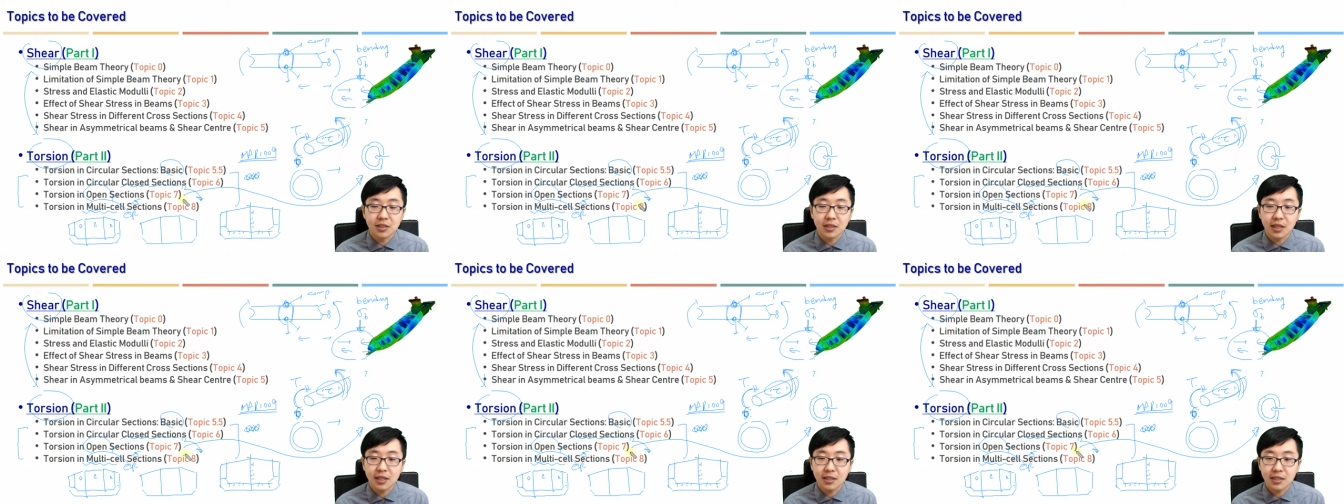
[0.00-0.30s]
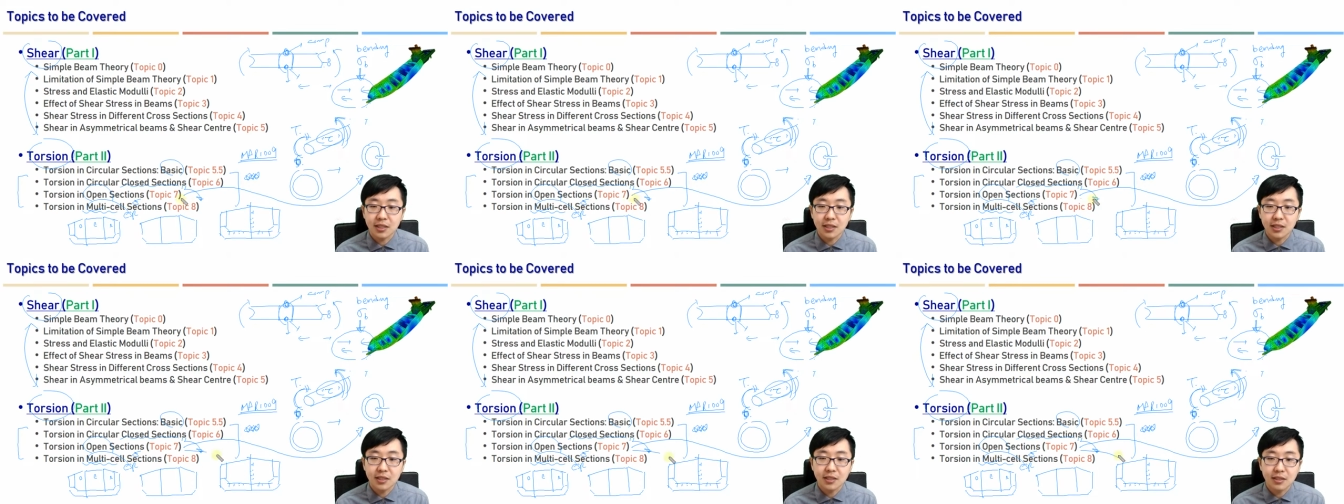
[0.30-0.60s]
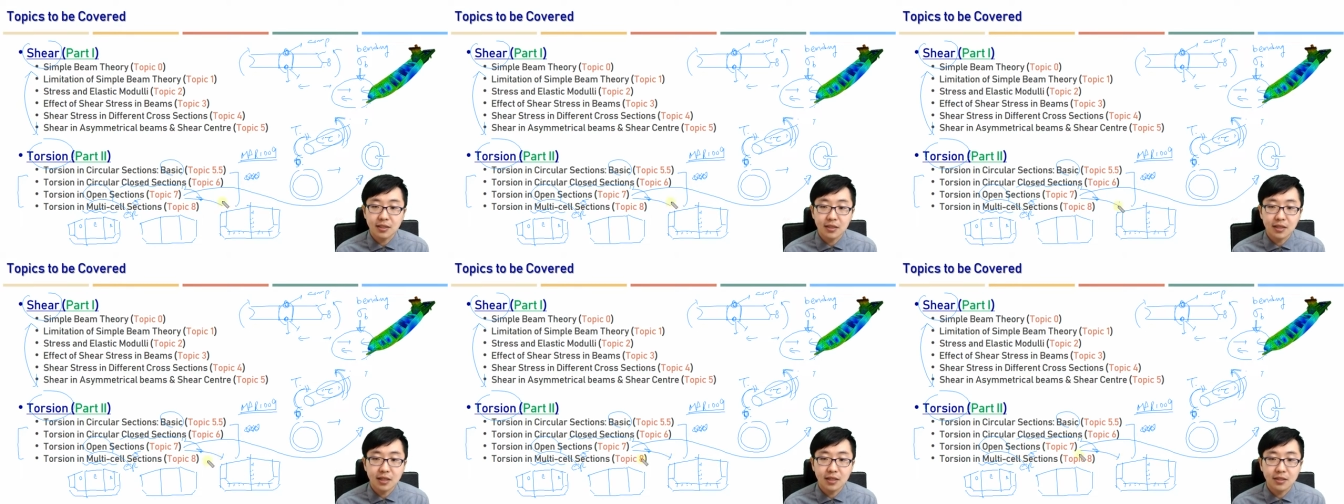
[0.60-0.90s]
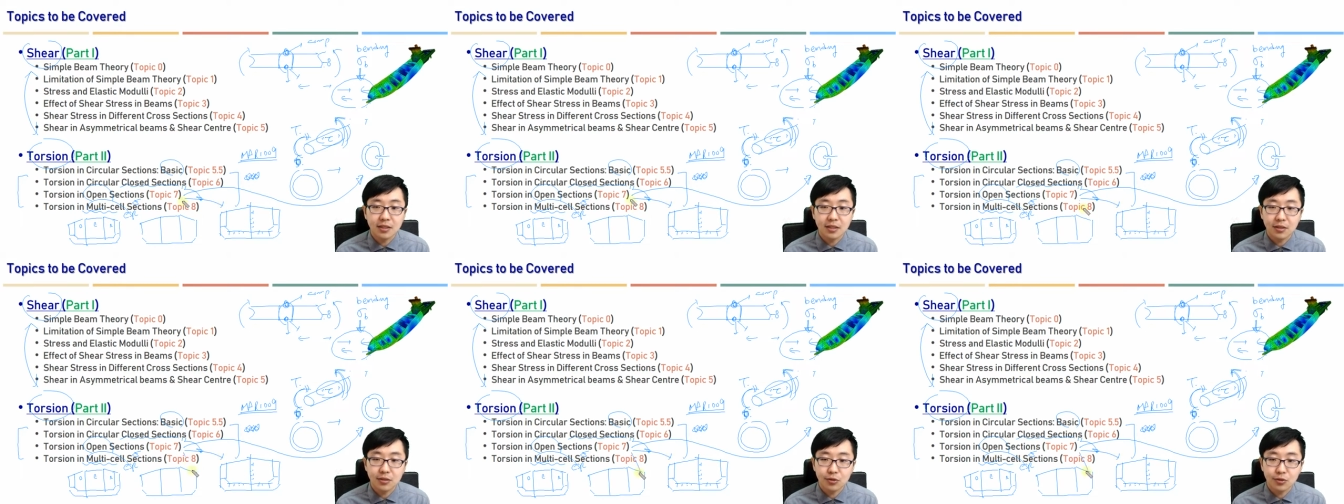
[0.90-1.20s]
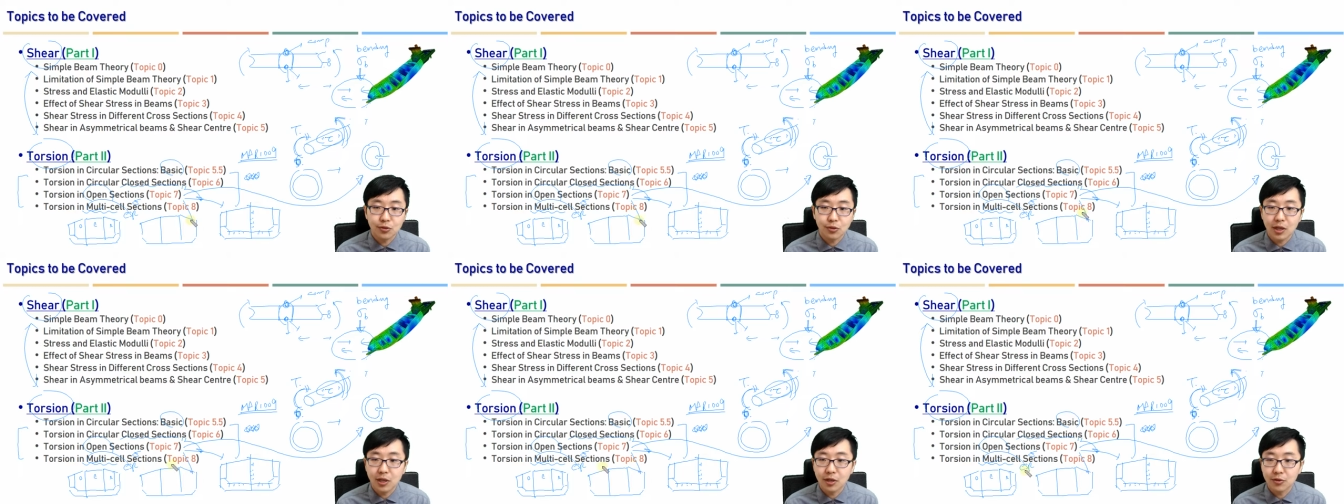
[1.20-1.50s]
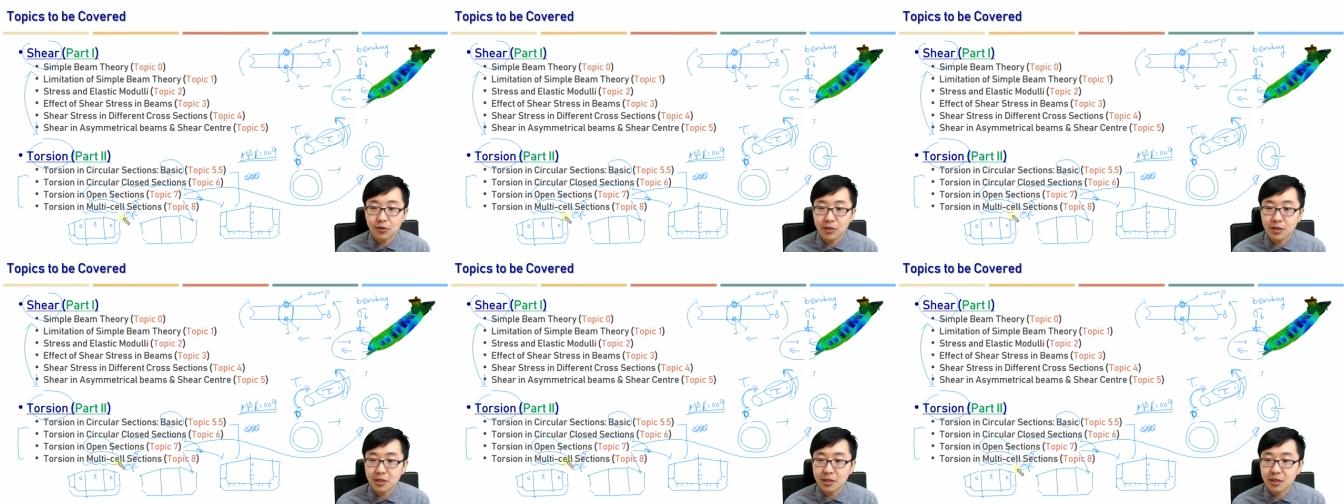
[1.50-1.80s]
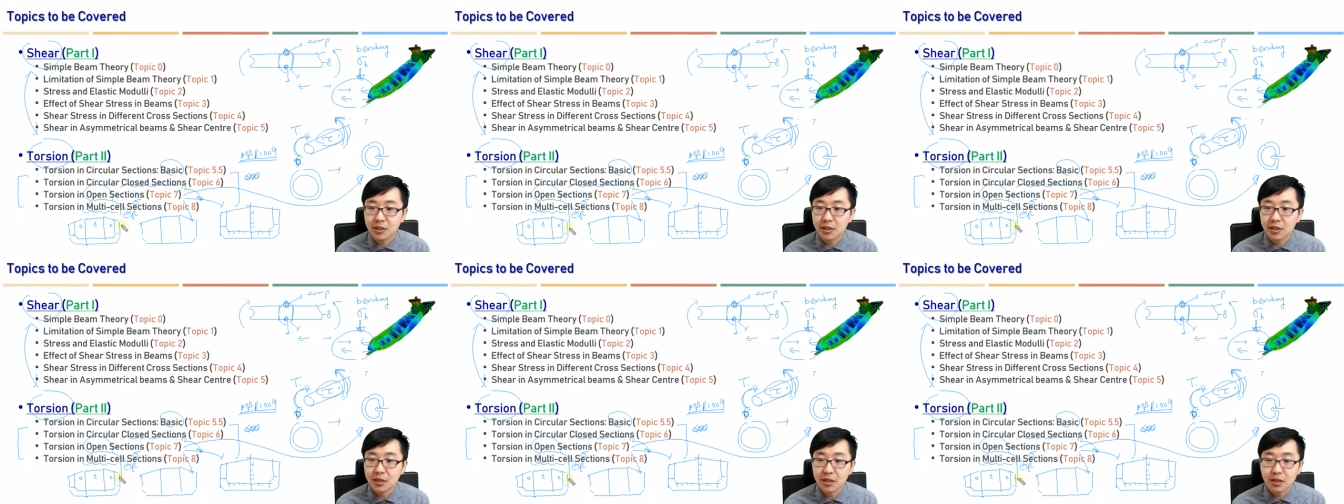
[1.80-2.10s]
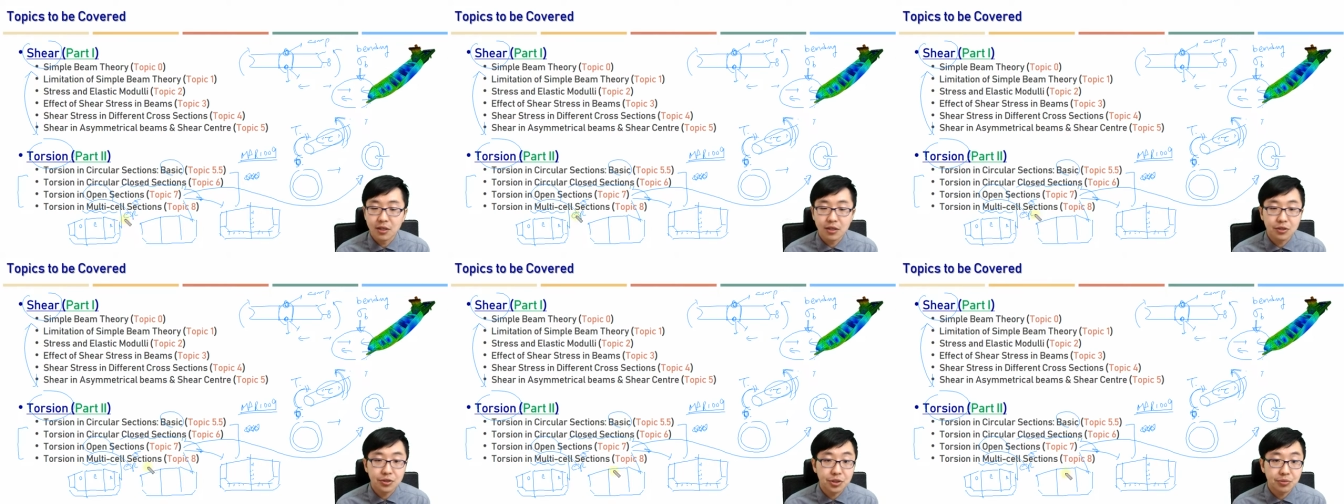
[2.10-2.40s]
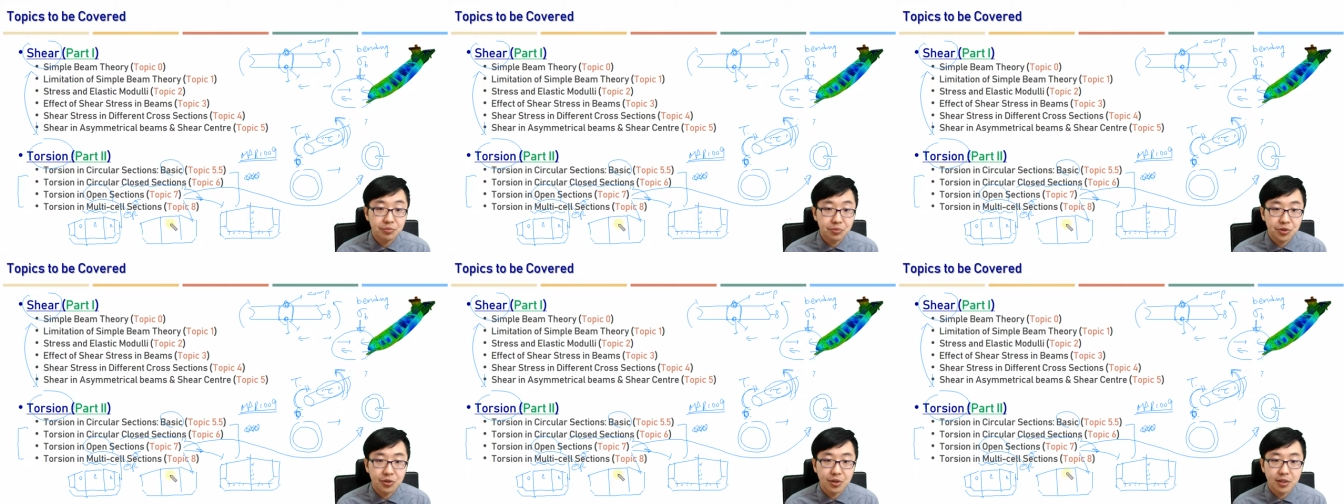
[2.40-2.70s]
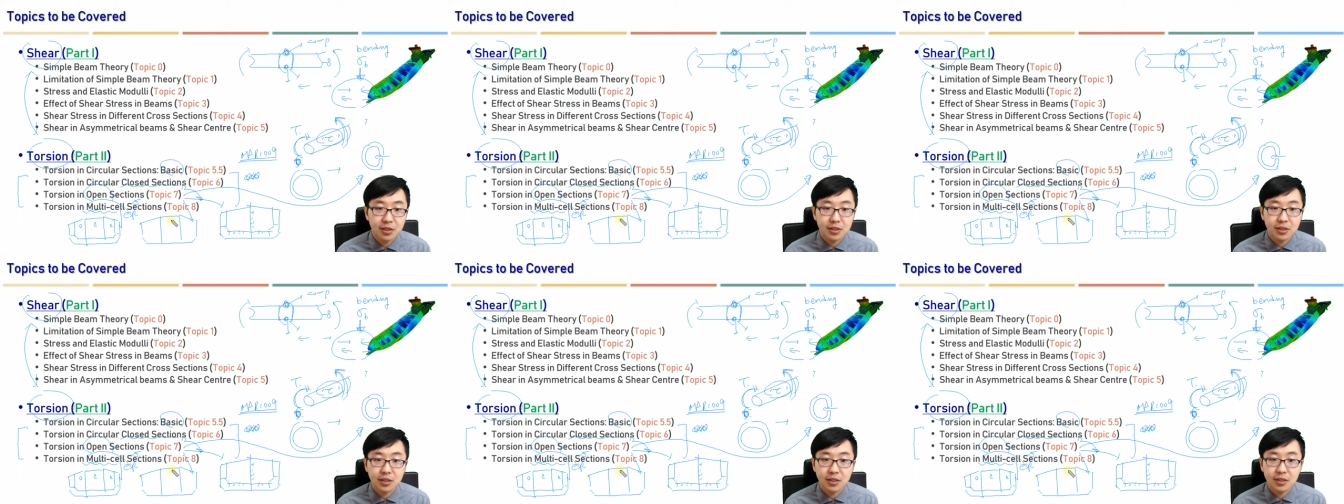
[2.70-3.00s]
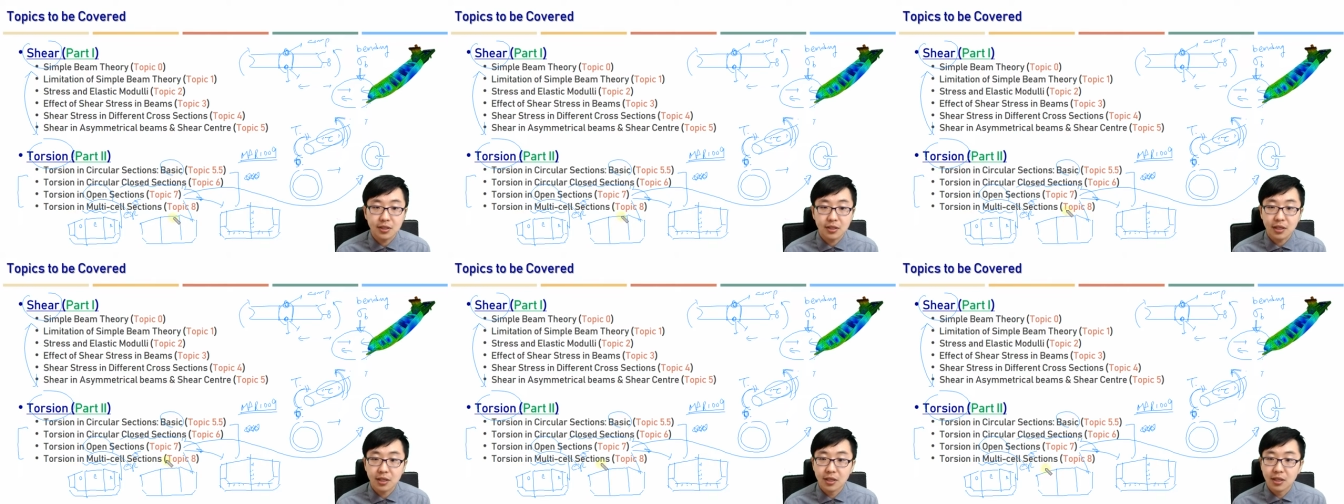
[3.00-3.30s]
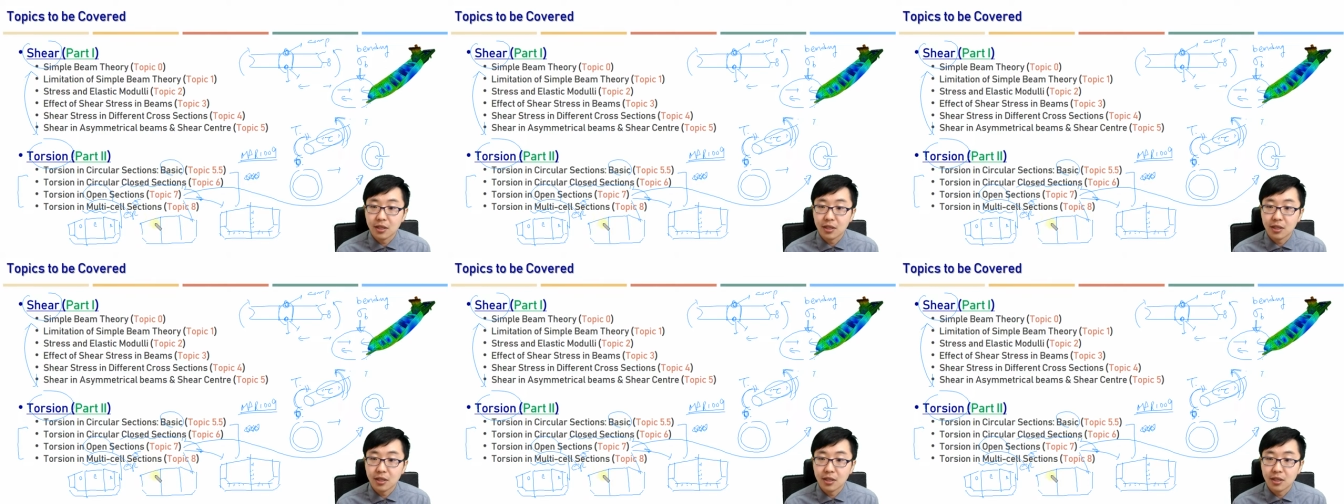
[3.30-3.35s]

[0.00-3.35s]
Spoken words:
that is related to our ship structures.